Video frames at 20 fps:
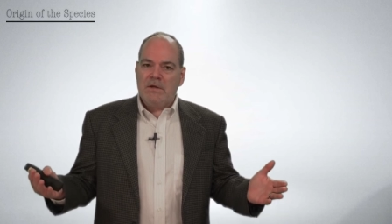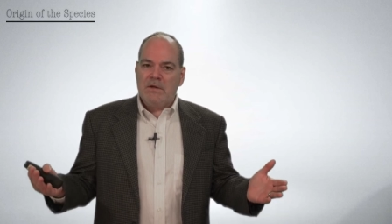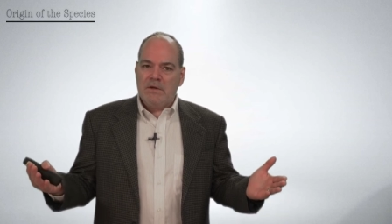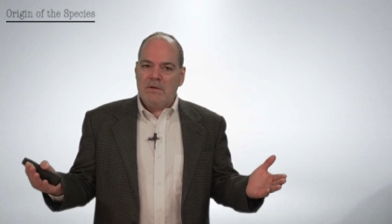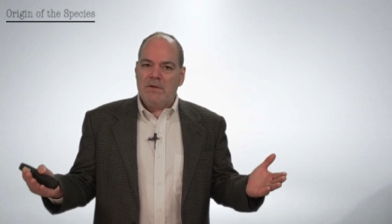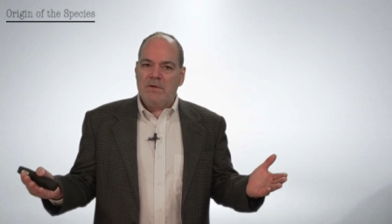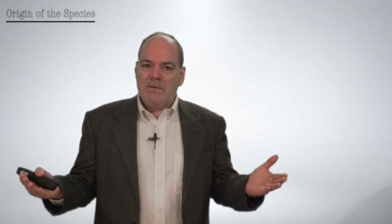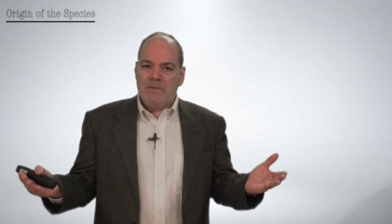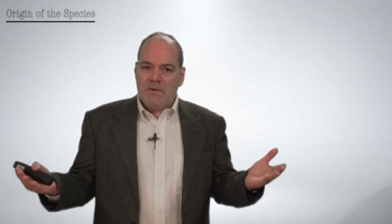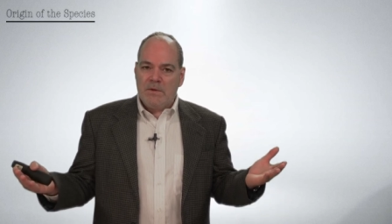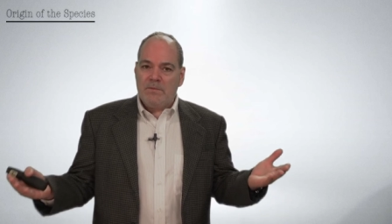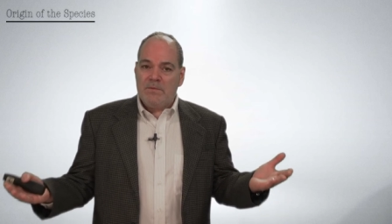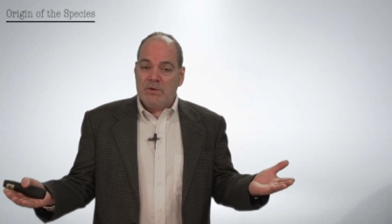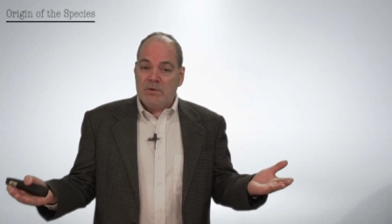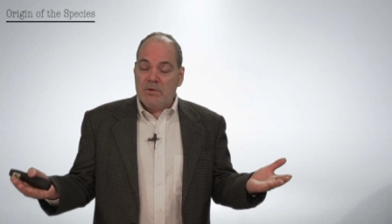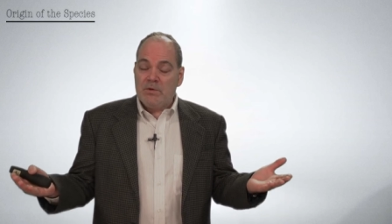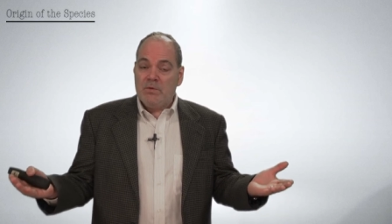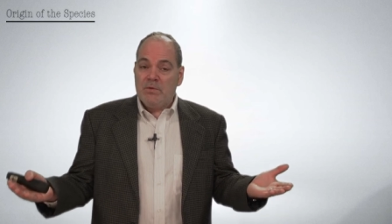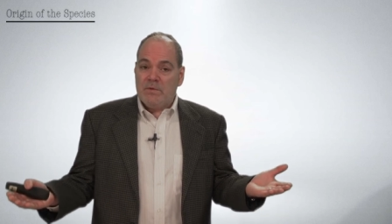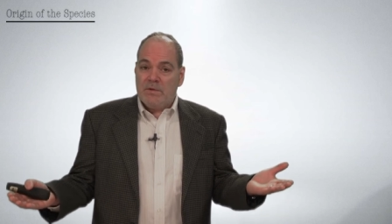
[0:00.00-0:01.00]
the, the
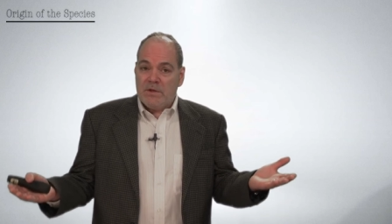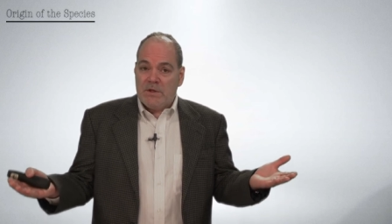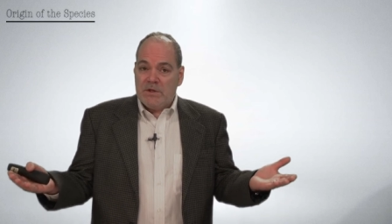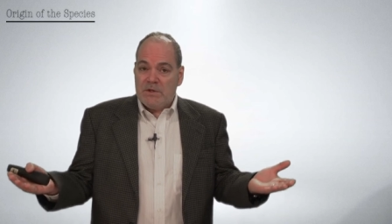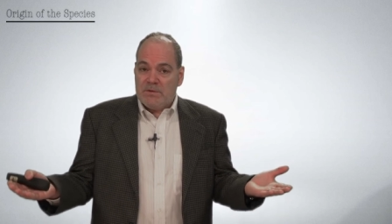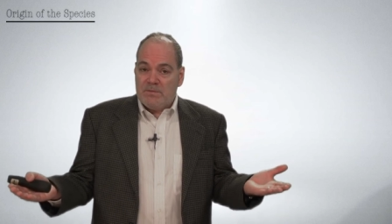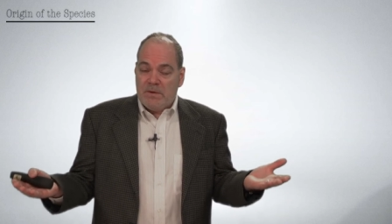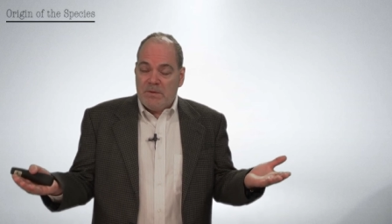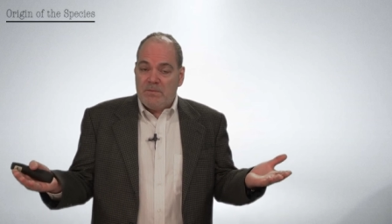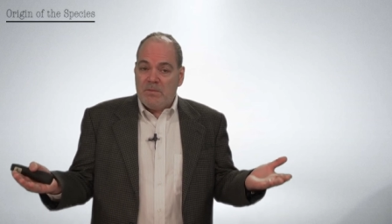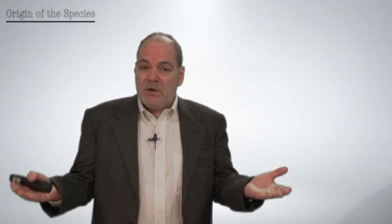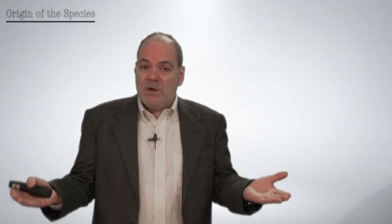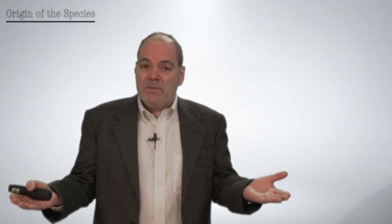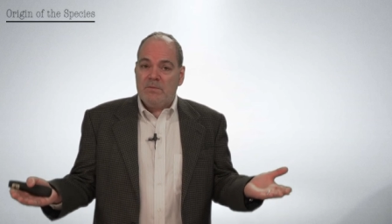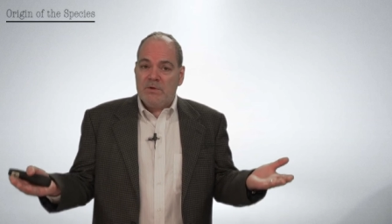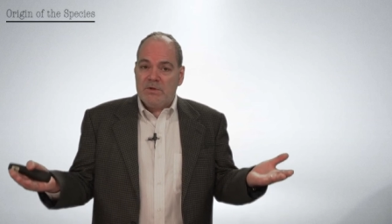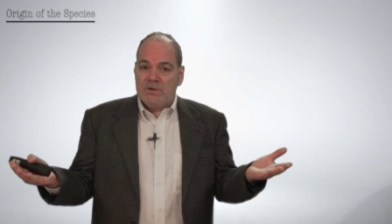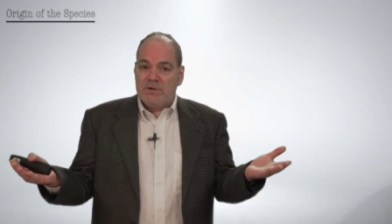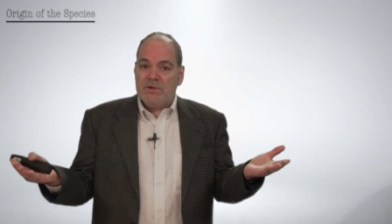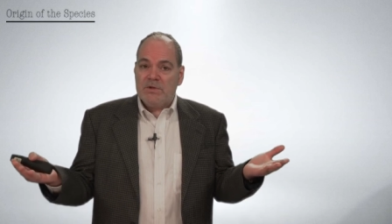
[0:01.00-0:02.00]
two things be
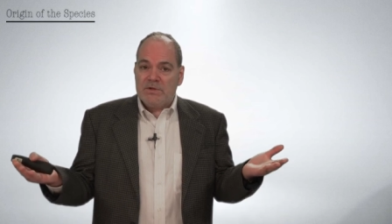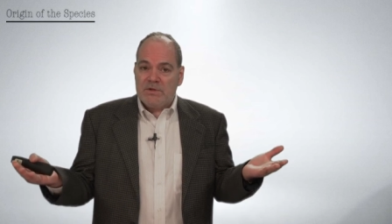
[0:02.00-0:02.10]
published